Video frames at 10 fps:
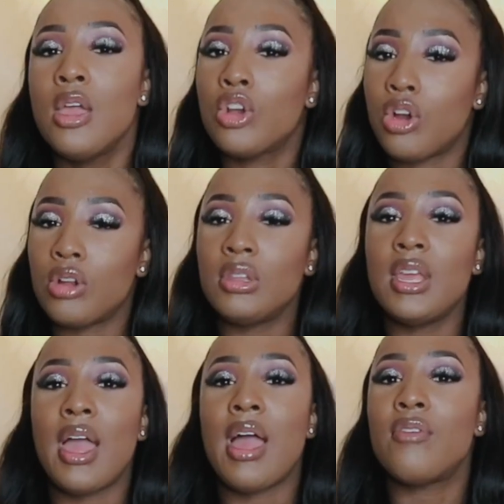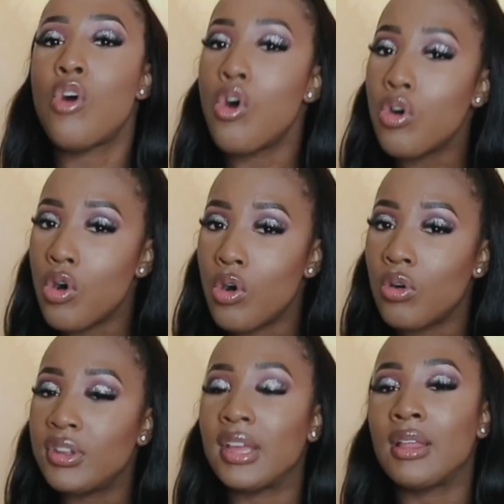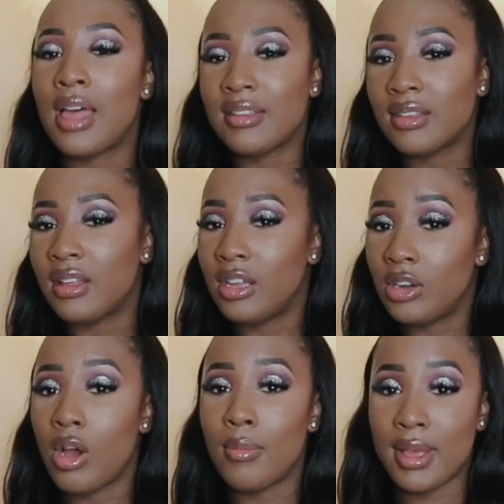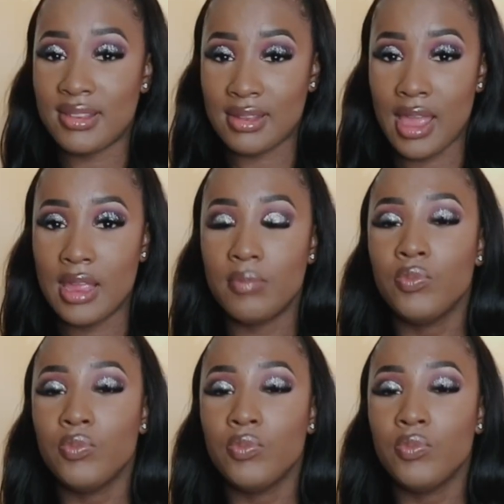Currently, I have Hold and Classic Clear on my site.